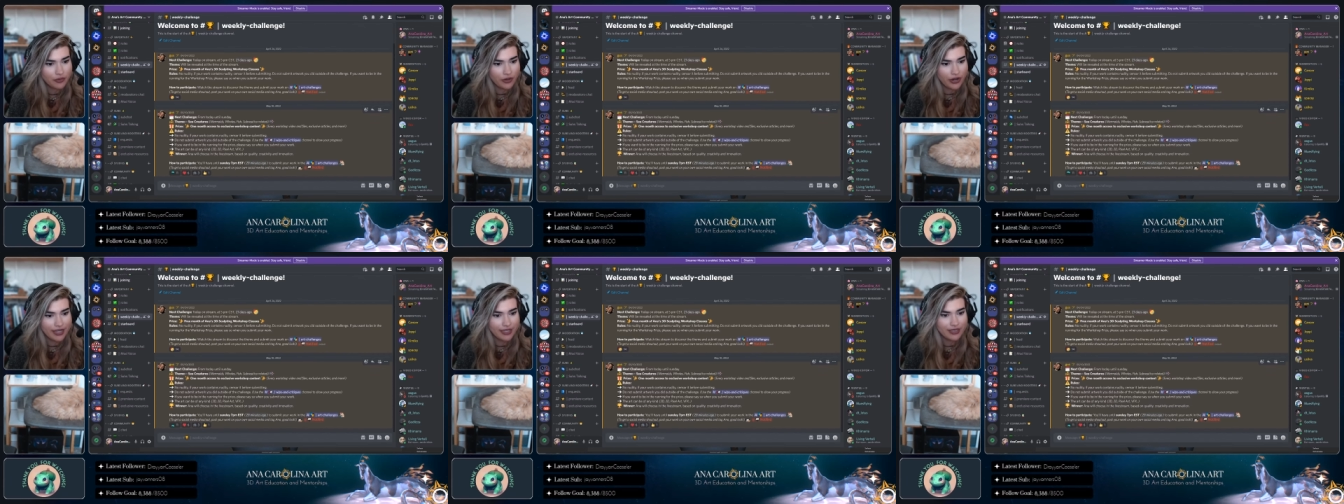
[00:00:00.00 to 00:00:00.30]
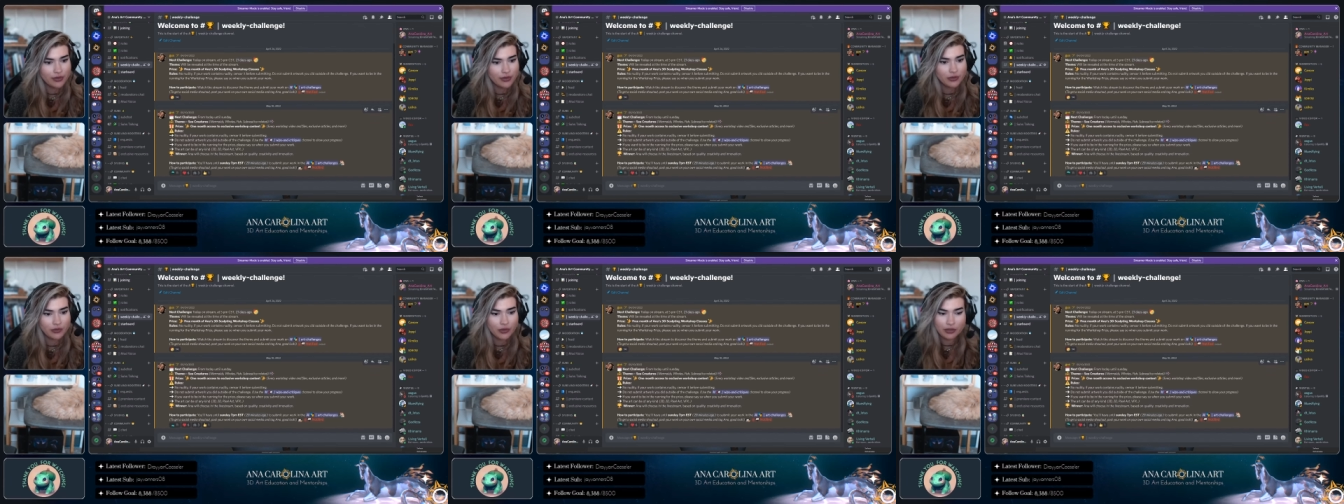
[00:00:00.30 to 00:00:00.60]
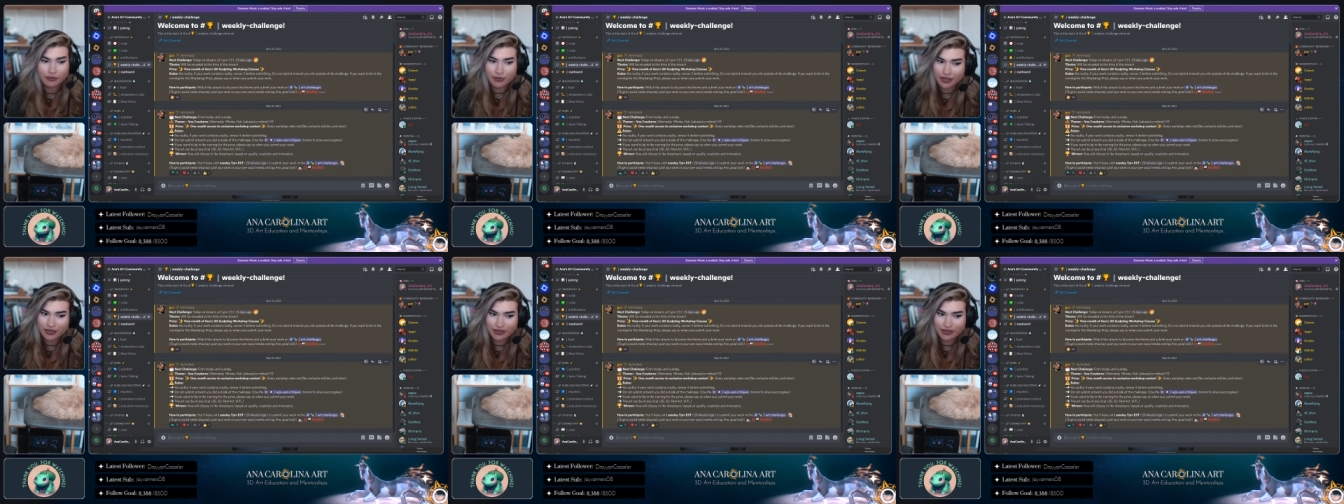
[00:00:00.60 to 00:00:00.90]
The prize was
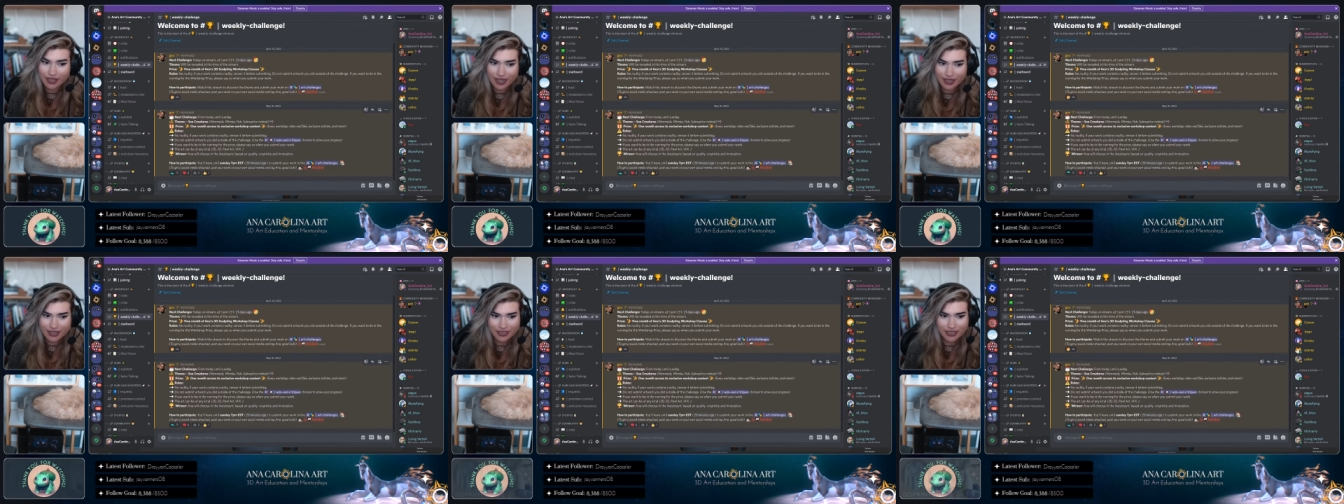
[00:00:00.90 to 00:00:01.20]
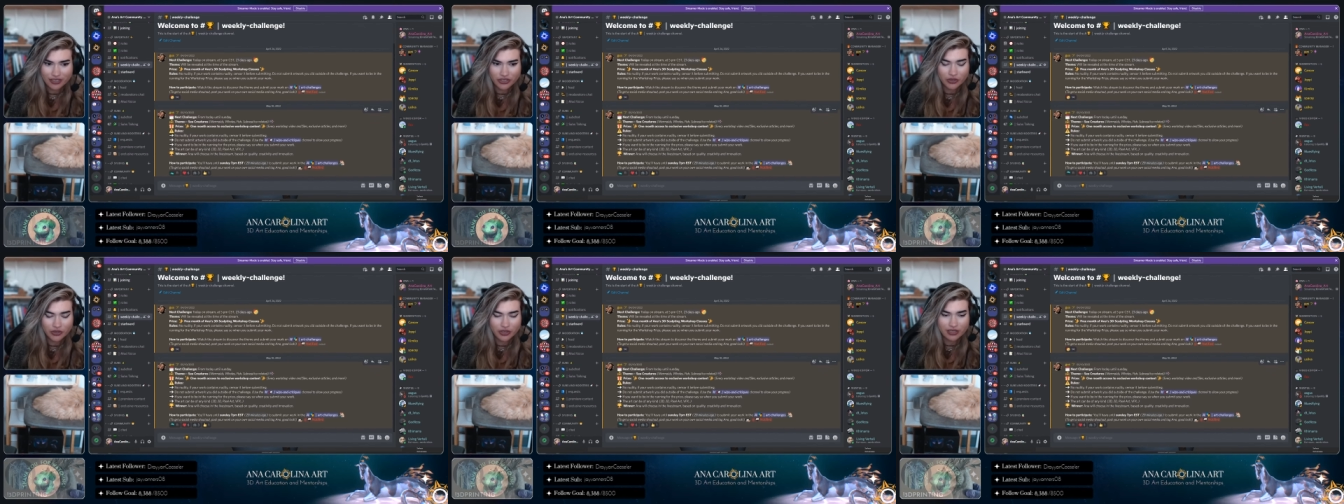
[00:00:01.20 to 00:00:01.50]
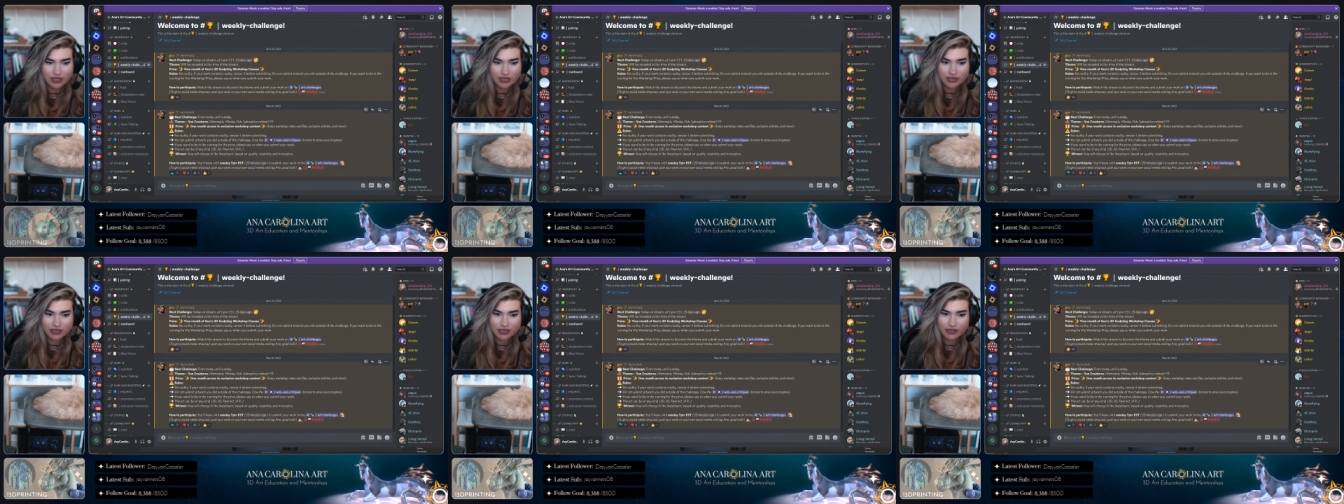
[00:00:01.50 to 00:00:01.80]
1 month access to
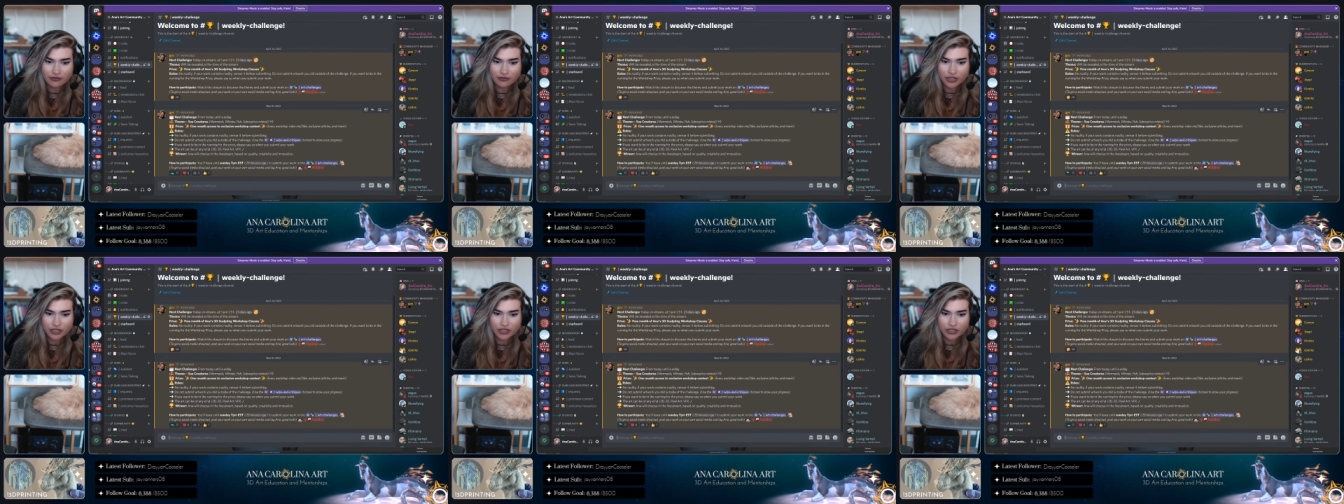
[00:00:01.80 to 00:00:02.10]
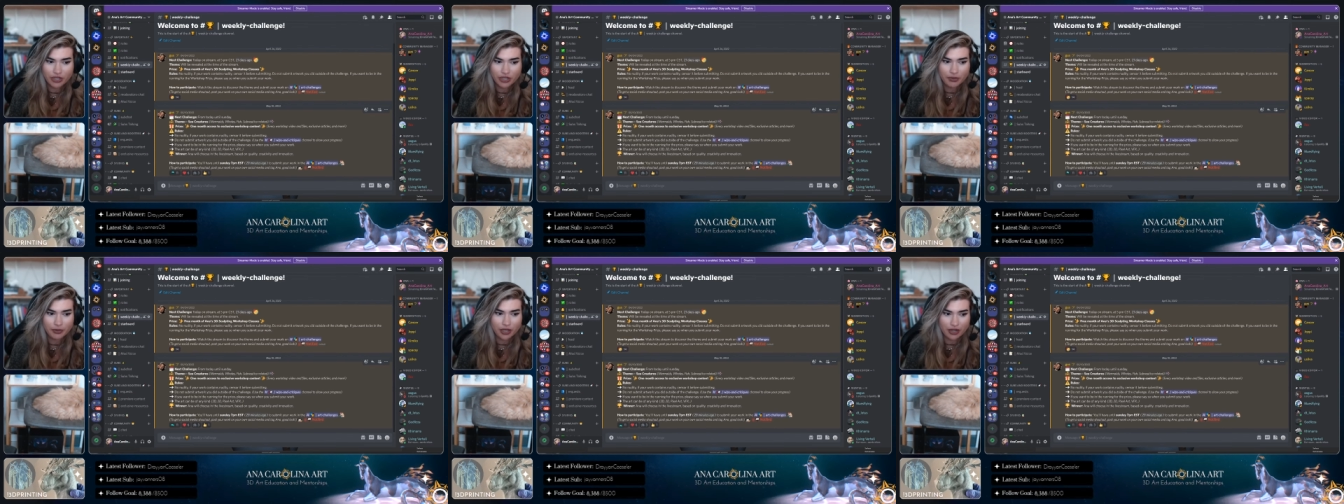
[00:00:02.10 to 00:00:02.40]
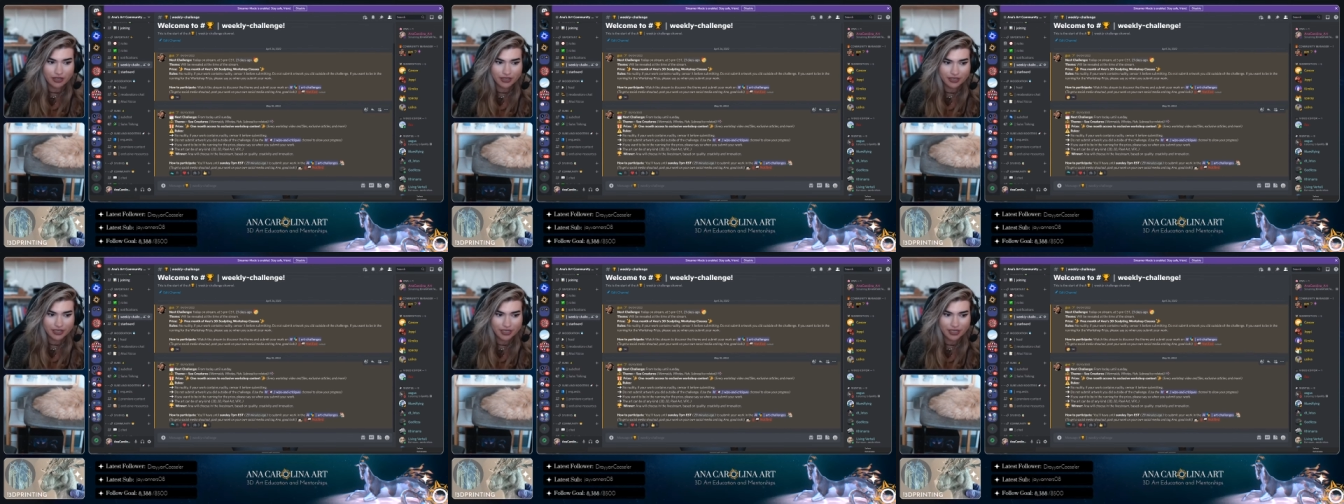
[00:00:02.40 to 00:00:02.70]
exclusive workshop
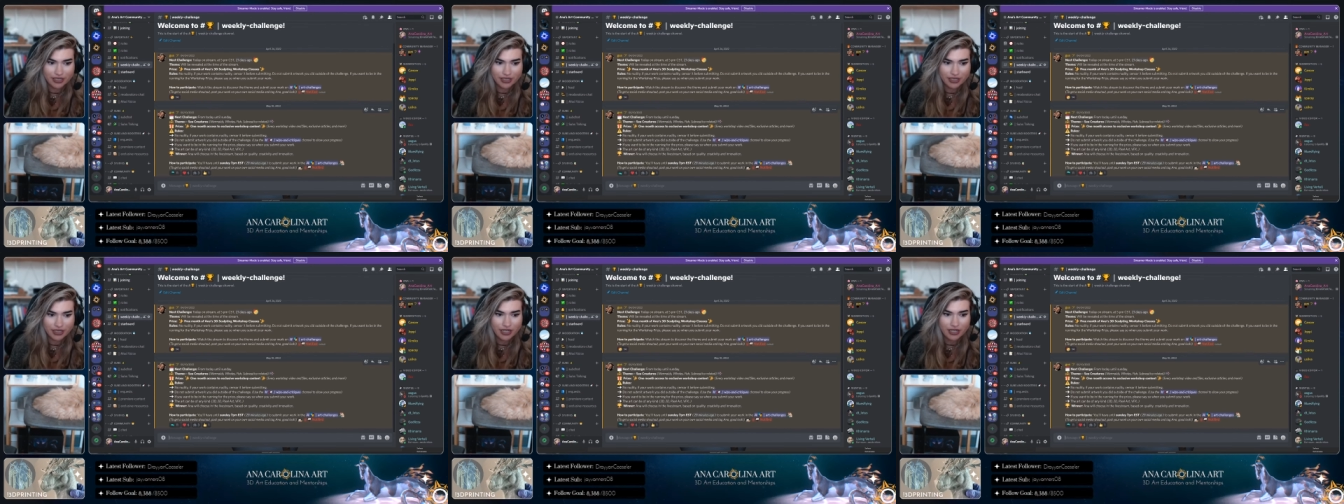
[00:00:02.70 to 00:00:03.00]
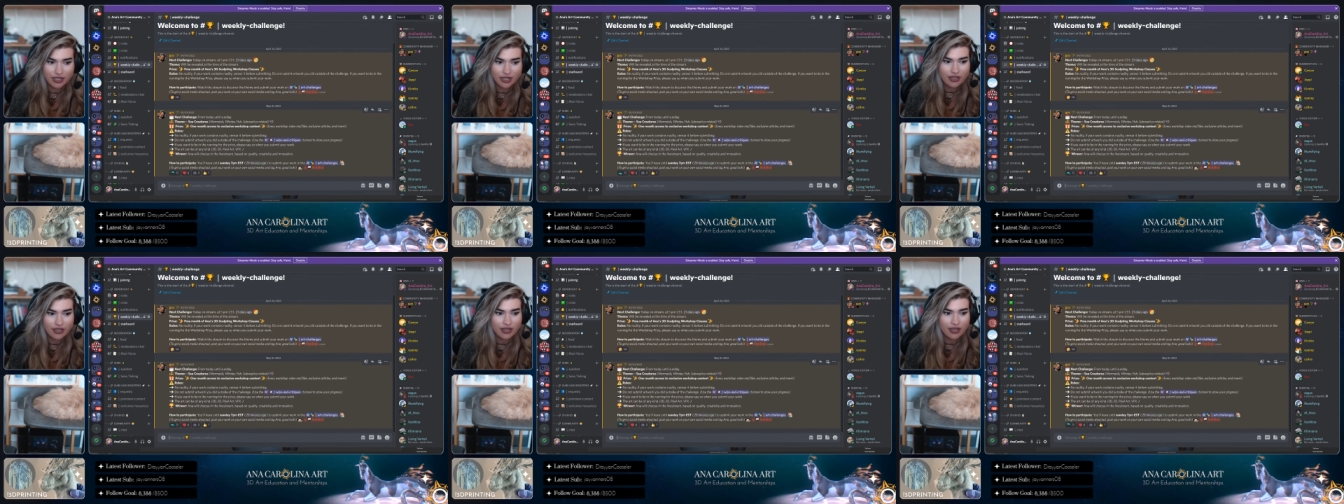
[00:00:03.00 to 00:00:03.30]
content.